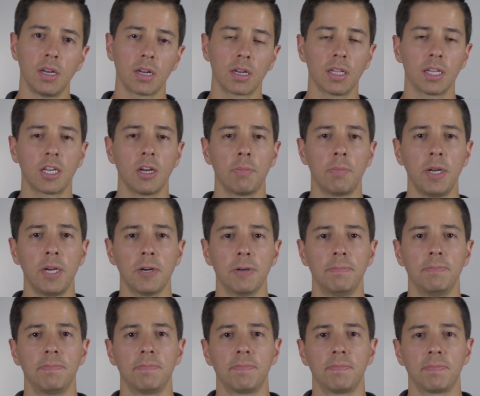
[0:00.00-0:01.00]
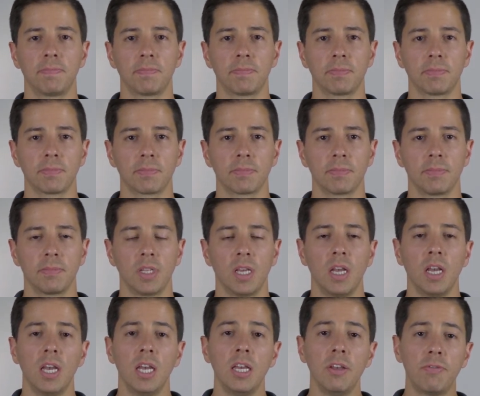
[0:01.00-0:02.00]
click up here.
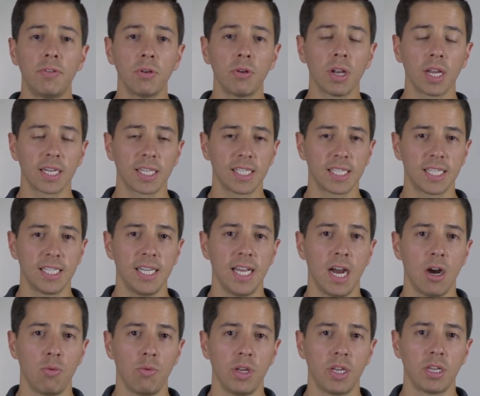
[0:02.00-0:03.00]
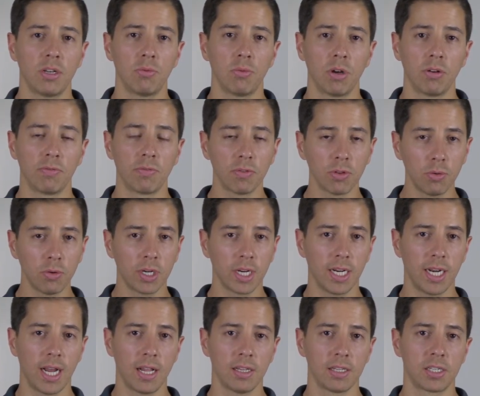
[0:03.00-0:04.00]
If you'd like to see how we can run fluid
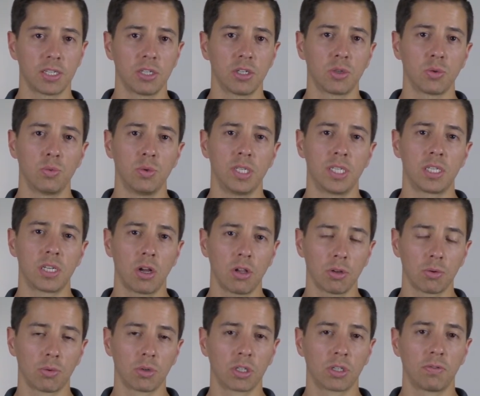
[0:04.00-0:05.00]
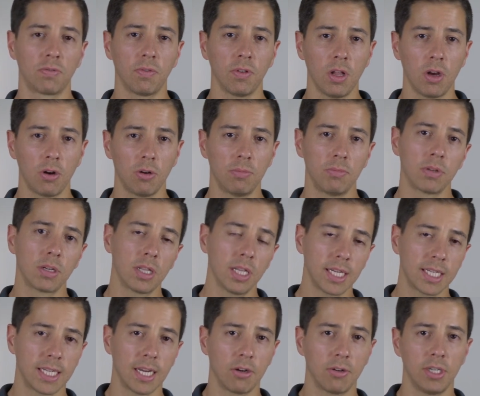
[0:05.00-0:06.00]
analysis with SOLIDWORKS Flow,
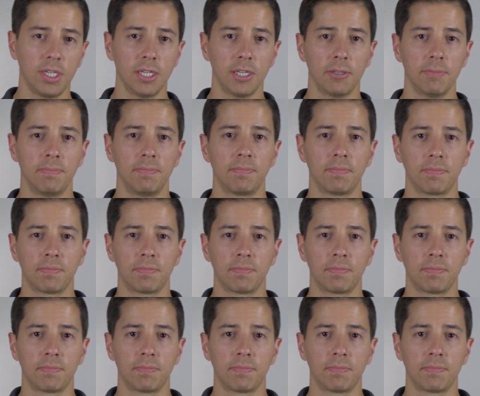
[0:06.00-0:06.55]
click down here.